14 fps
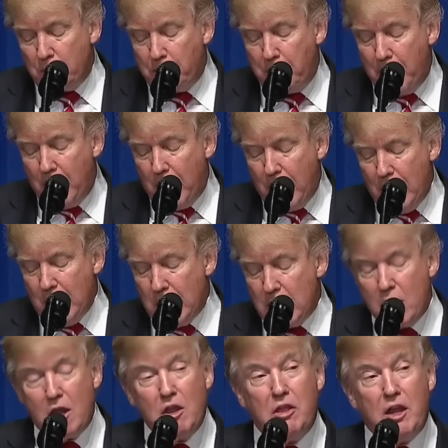to pay
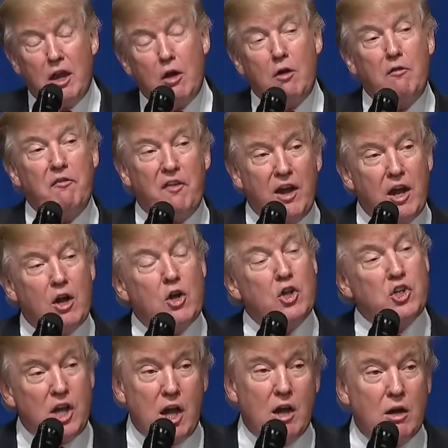their fair
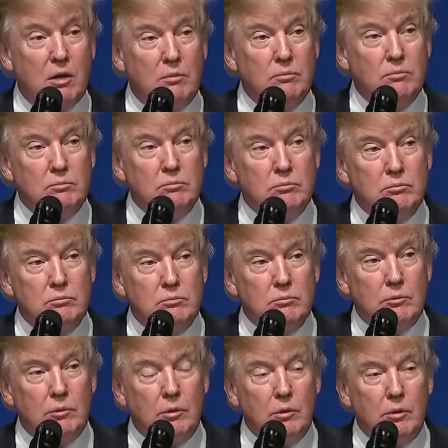share.
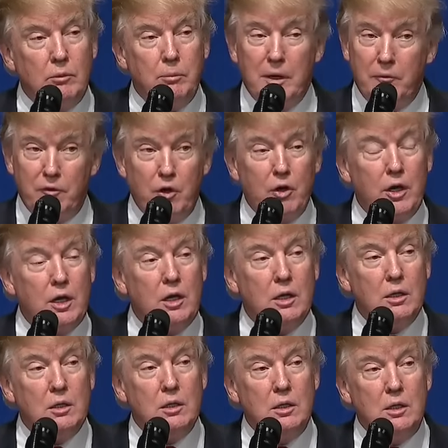It's been a very
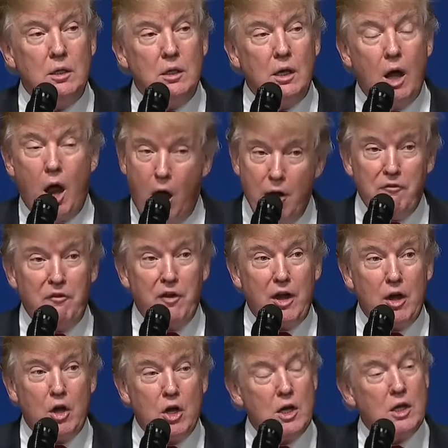
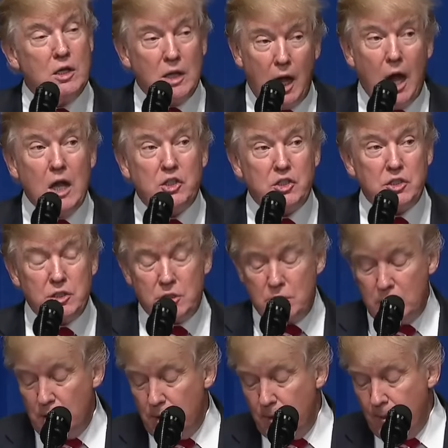unfair to us.
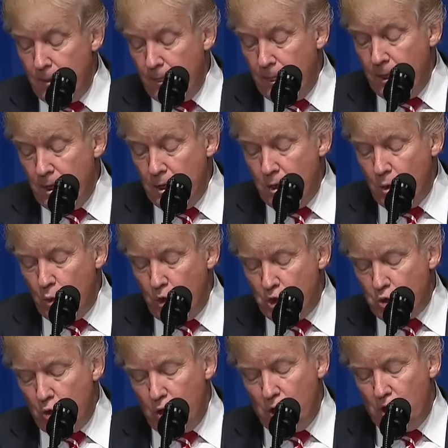We
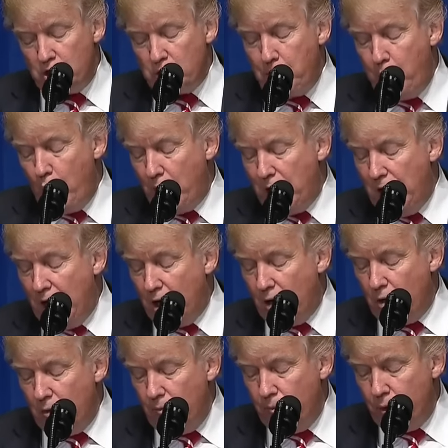strongly support
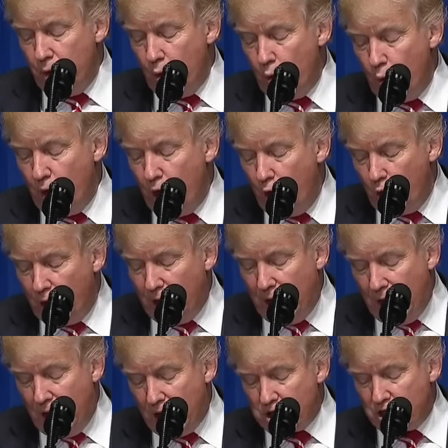NATO. We
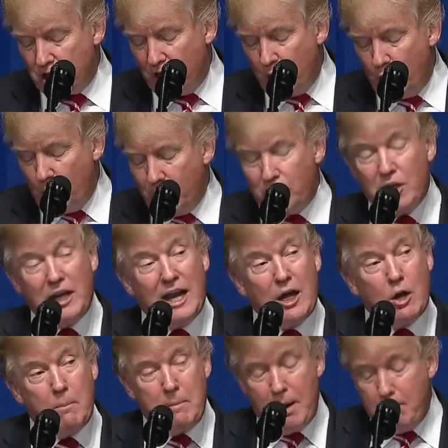only ask that all of the
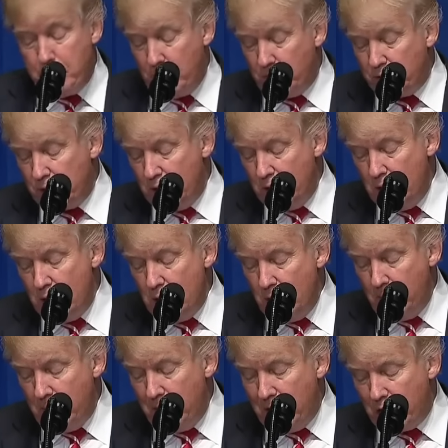NATO members
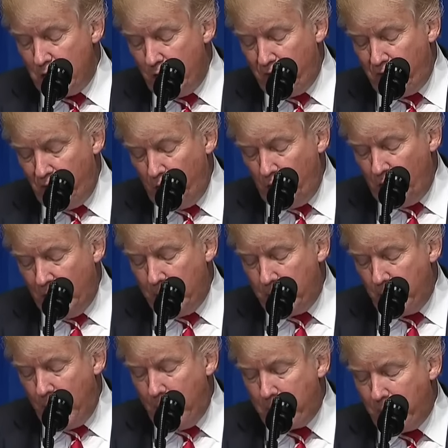make their full and
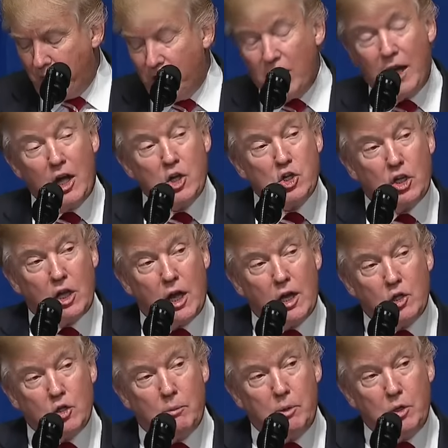proper financial
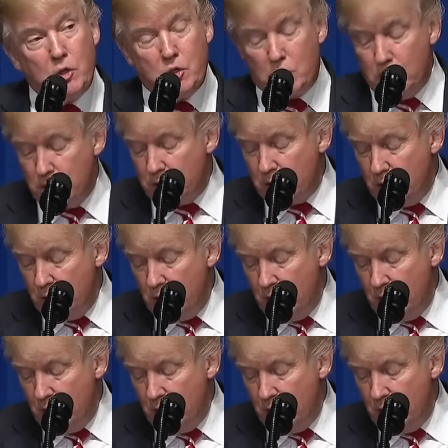contributions